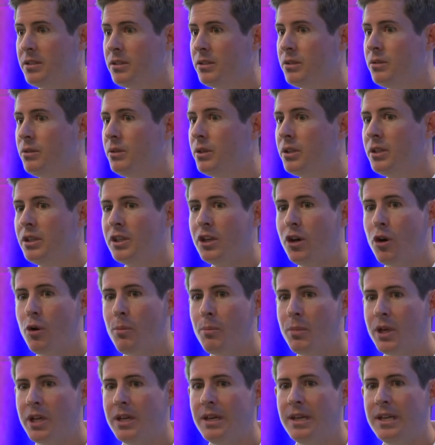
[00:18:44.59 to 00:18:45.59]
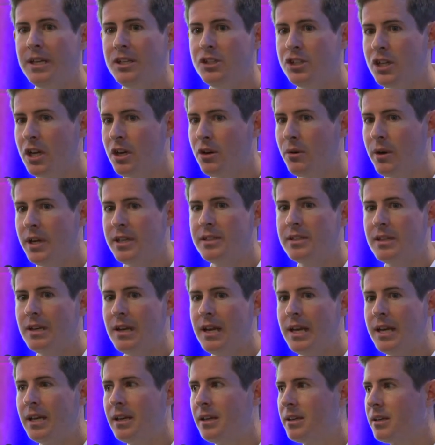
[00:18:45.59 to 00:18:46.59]
You can go on bit.ly, generate a
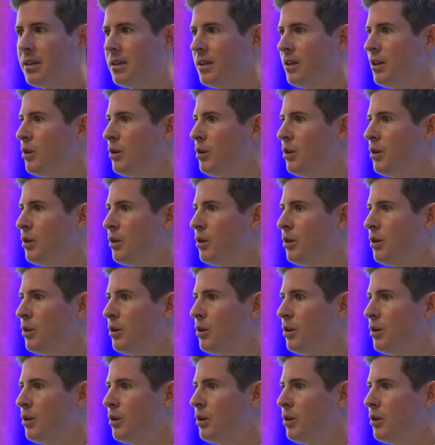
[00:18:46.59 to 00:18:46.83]
link,